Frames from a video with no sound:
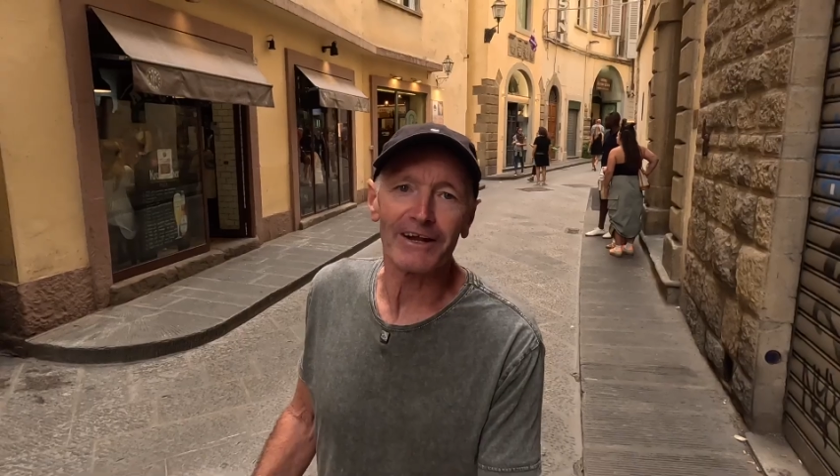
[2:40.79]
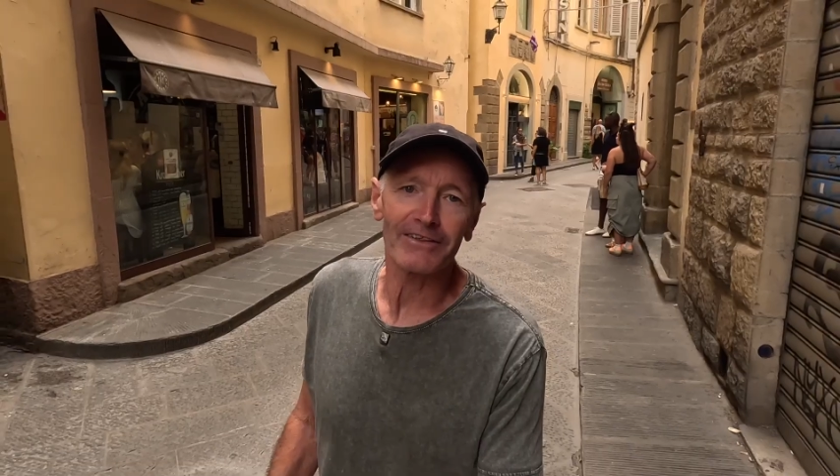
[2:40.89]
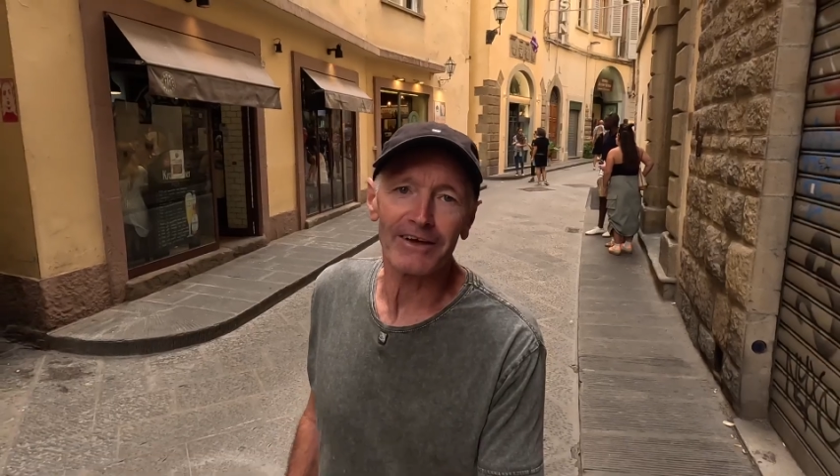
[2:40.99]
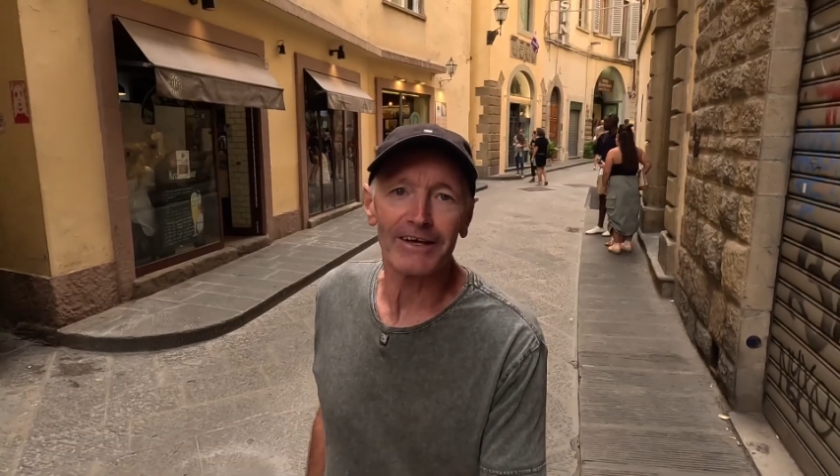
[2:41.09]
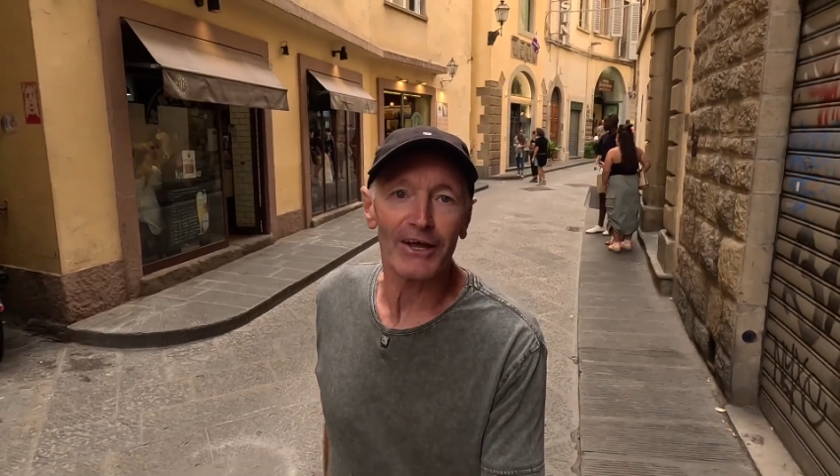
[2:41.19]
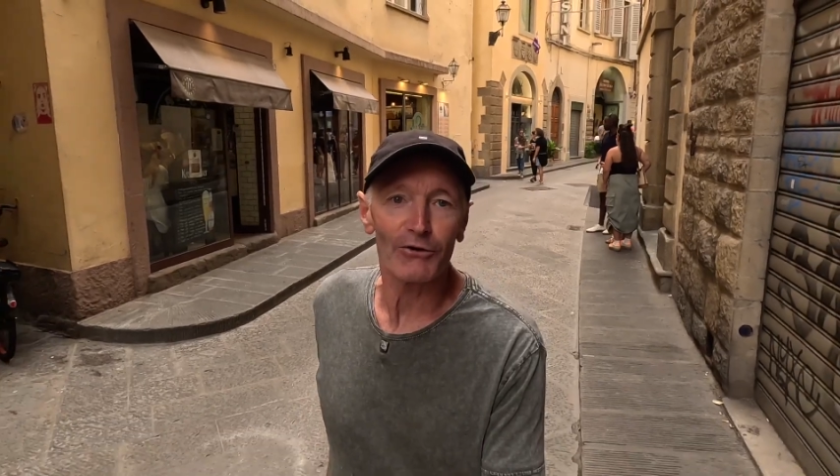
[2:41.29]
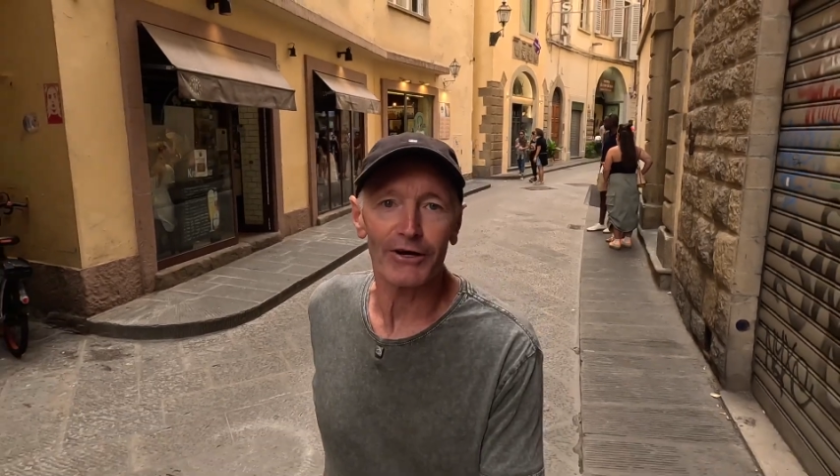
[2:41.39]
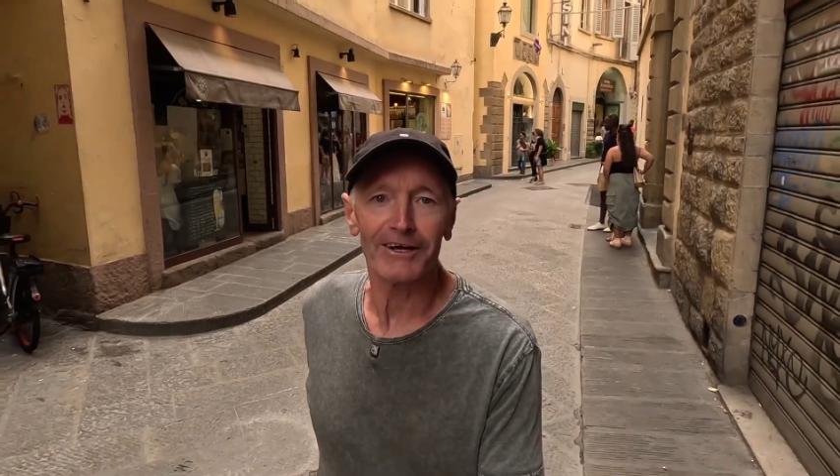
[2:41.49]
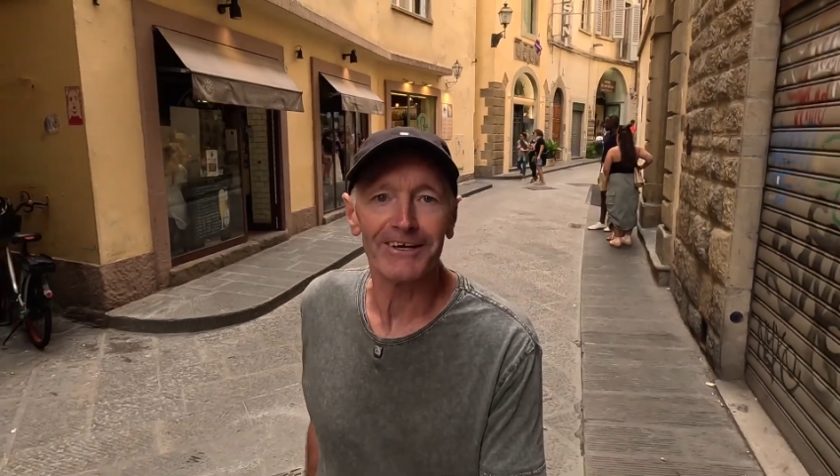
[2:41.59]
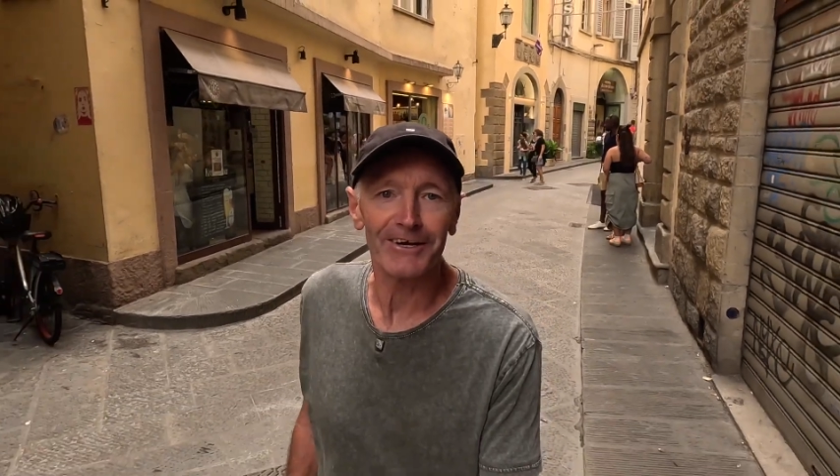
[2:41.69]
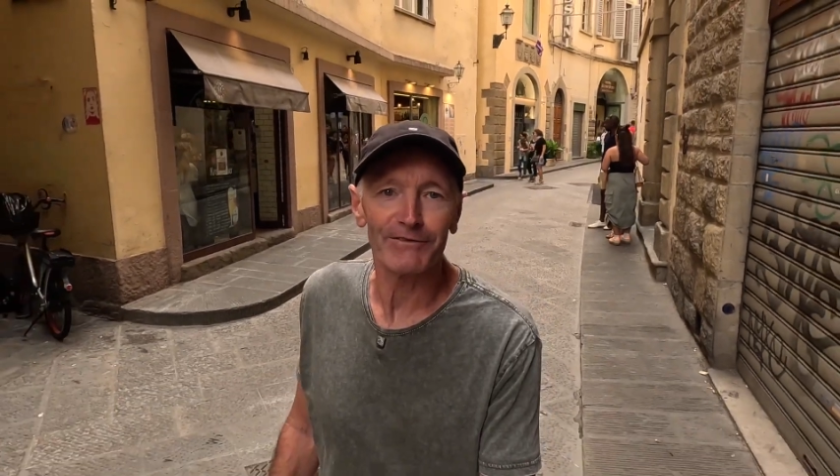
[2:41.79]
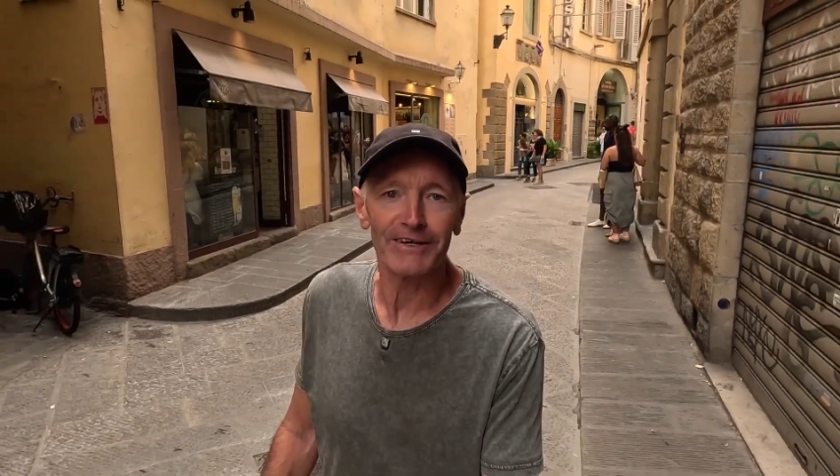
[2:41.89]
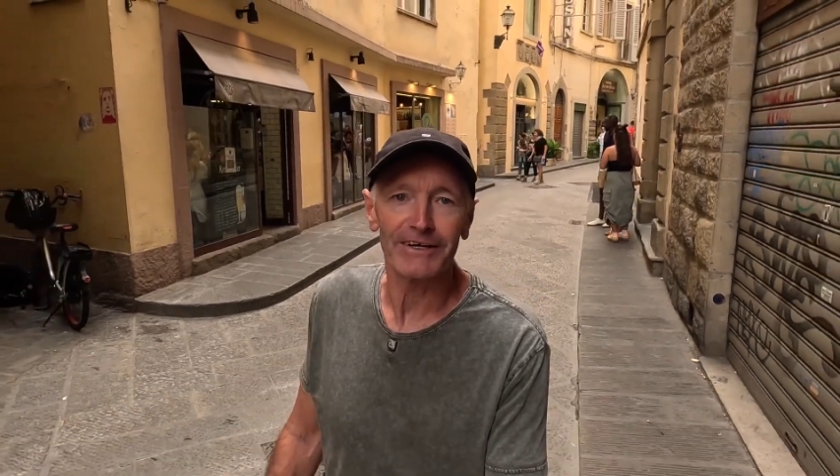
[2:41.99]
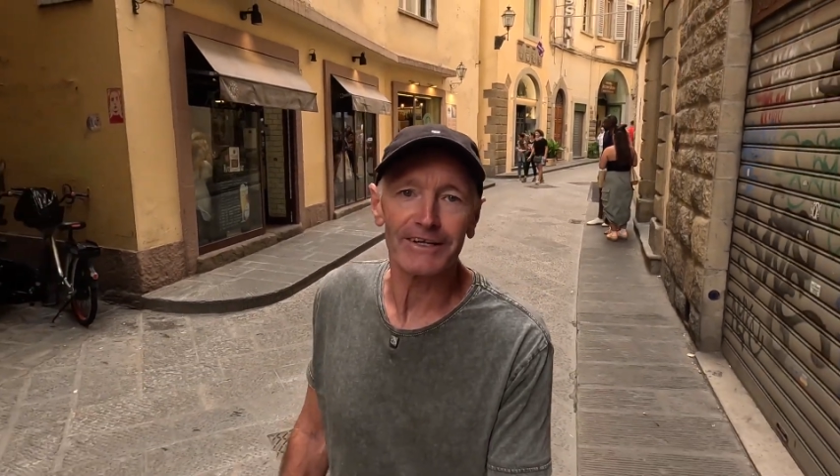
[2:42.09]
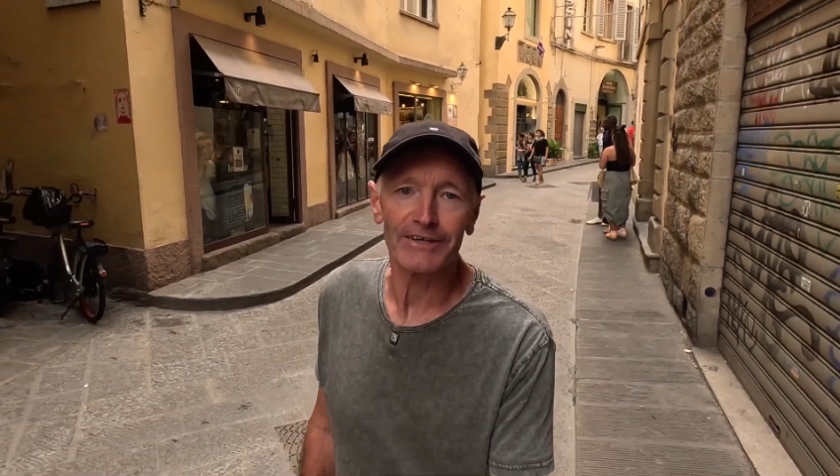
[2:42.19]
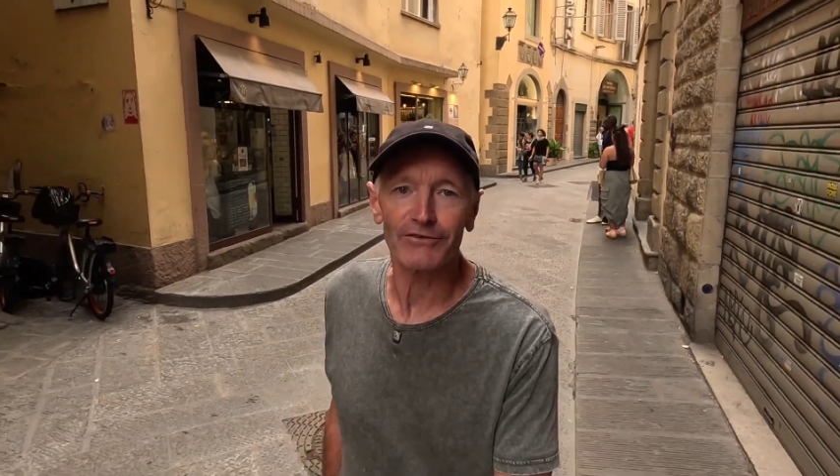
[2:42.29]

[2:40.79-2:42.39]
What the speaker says: another area of Italy.